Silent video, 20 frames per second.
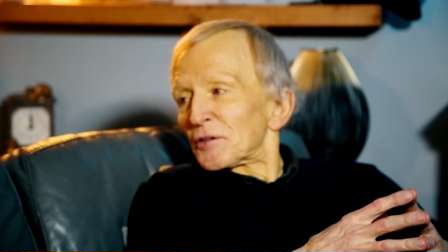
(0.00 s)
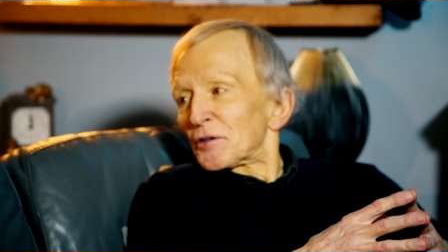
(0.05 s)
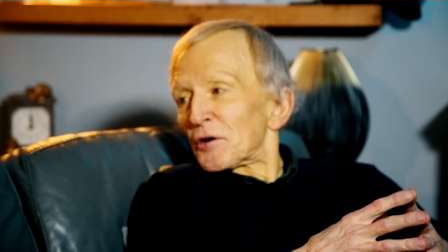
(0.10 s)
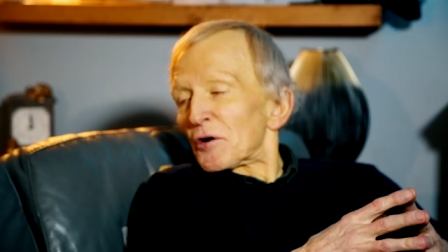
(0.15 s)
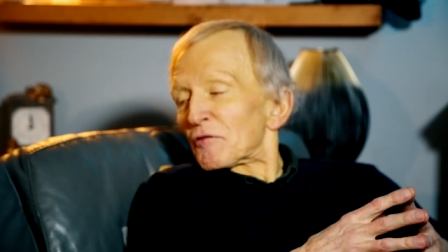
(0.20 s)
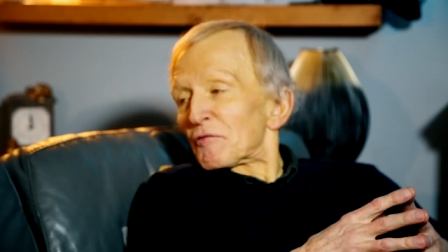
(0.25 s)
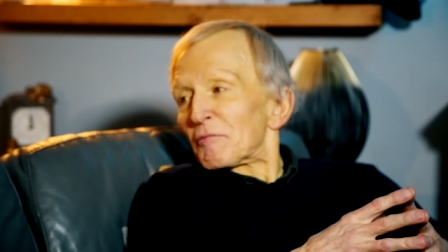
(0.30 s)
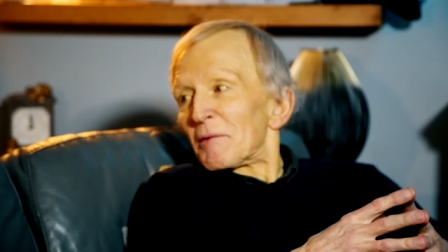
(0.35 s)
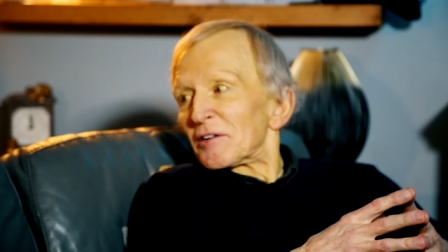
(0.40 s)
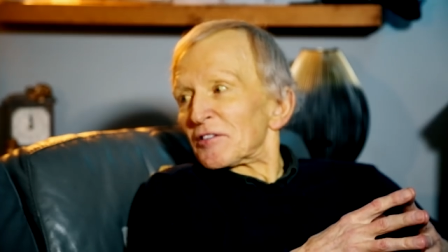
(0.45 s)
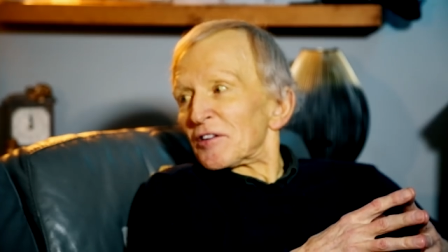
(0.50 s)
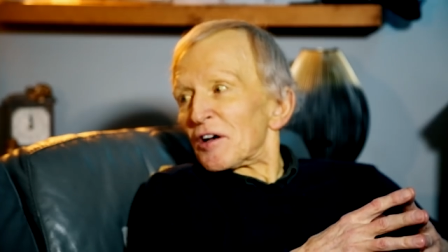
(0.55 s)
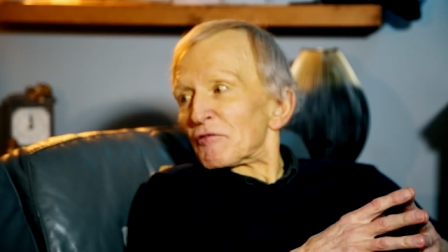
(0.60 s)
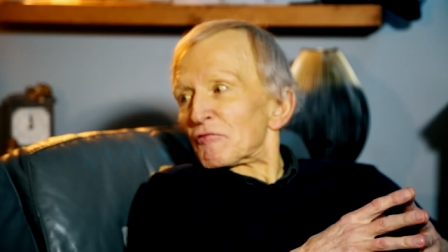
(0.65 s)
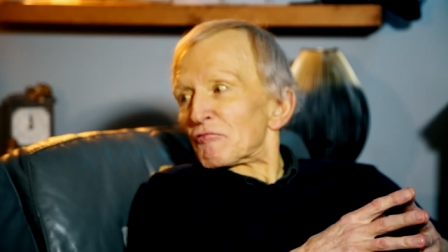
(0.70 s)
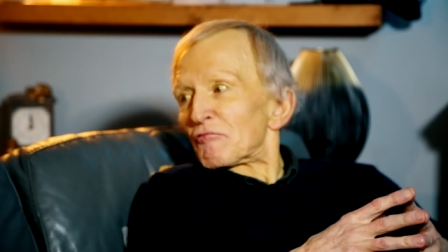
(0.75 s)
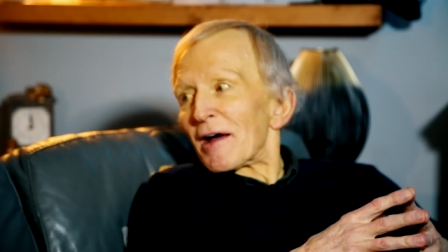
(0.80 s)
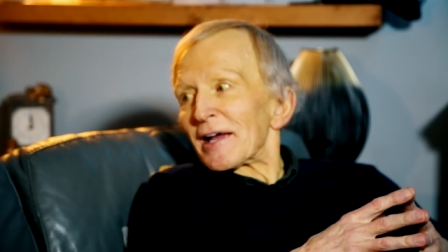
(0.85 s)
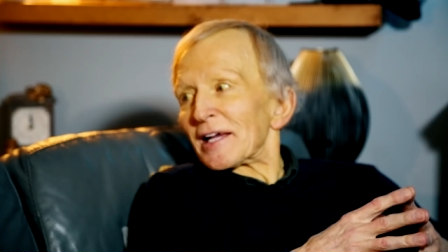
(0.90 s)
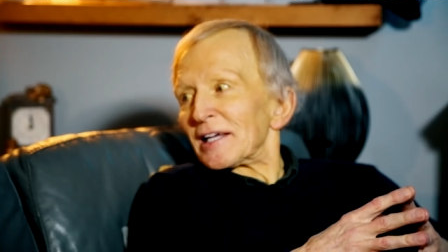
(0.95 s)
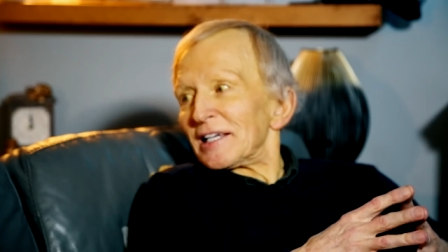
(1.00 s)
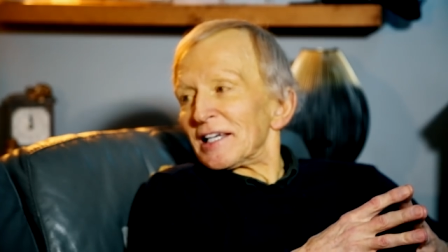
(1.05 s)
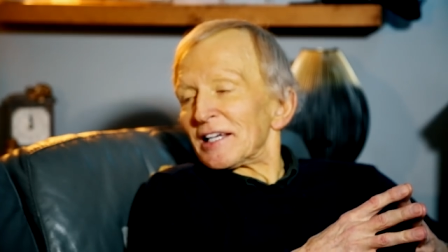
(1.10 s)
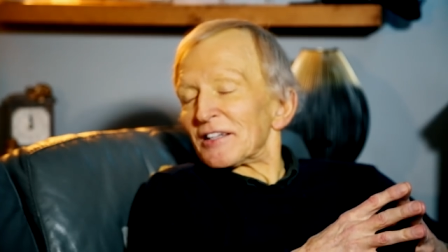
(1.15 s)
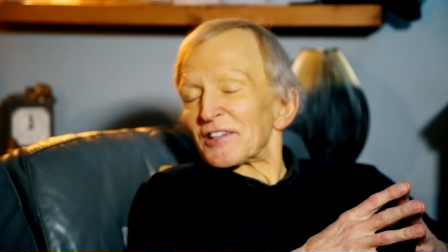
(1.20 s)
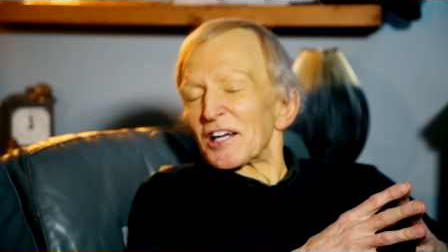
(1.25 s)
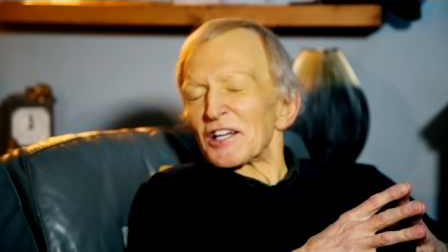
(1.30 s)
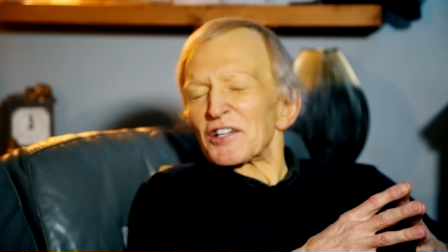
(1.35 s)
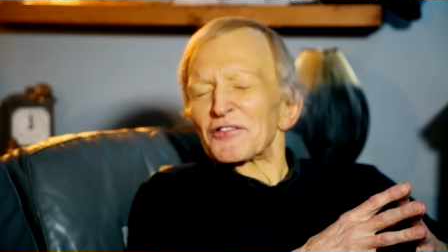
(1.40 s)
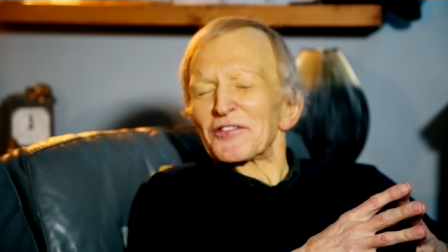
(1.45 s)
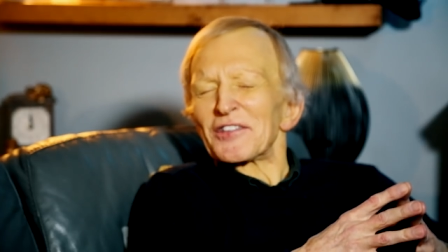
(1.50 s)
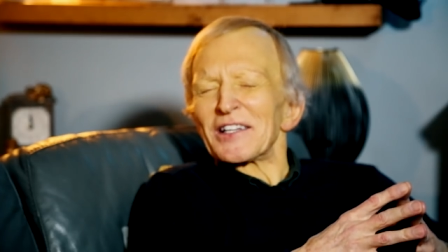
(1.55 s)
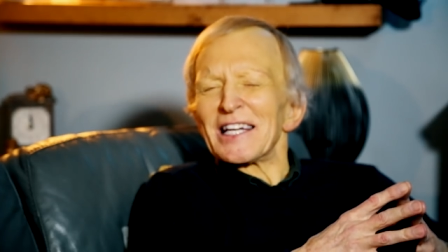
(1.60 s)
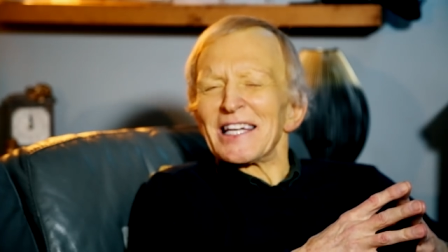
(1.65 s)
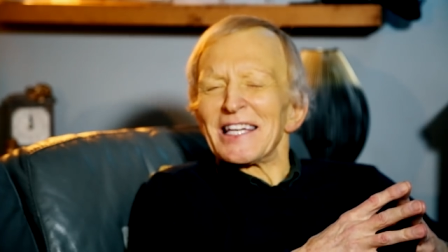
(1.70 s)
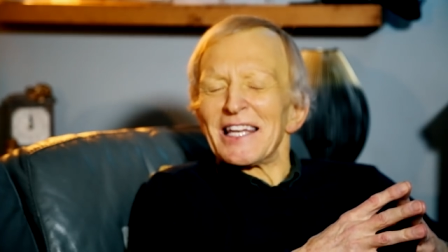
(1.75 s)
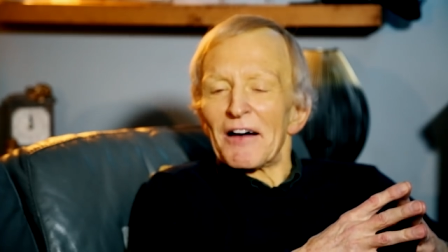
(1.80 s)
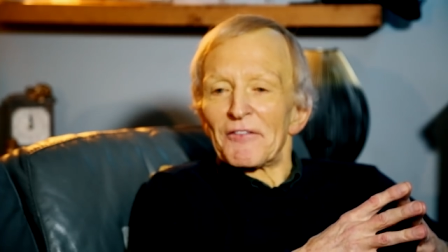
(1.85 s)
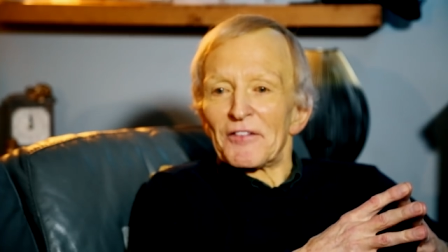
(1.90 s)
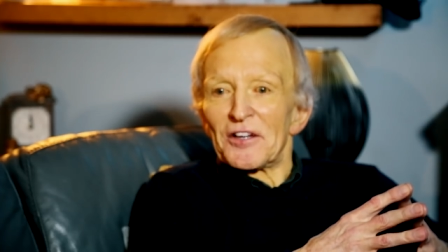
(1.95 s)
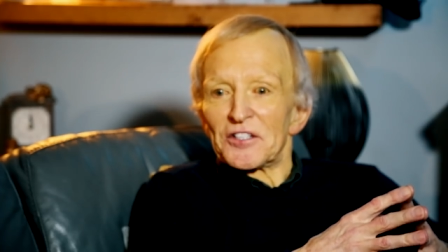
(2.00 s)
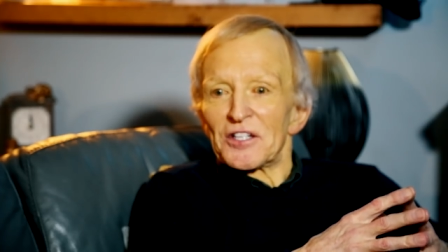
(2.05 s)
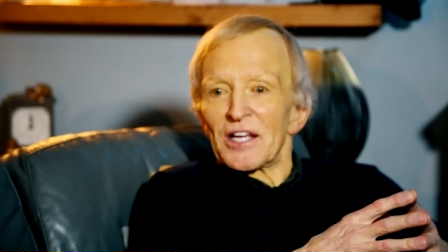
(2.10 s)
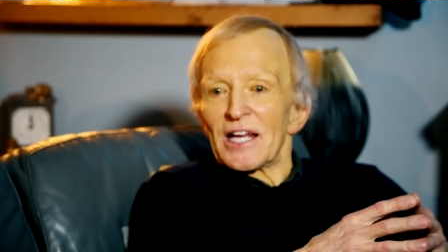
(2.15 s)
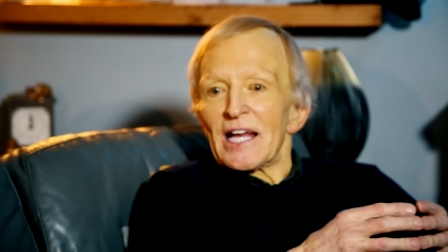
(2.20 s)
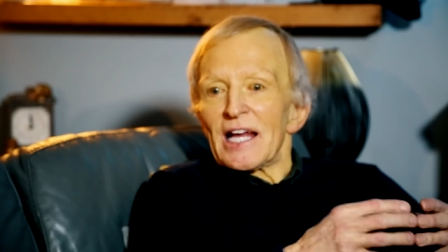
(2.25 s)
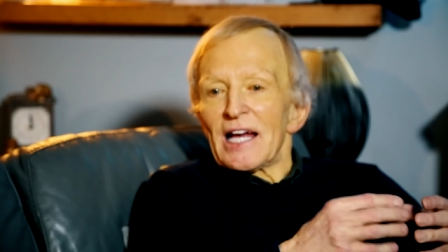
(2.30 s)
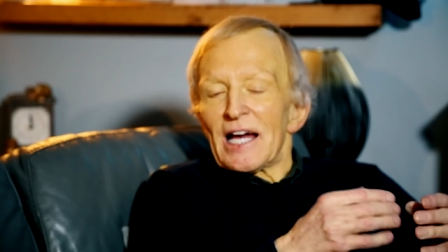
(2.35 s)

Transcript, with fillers: cooked for myself regularly because I used to love it.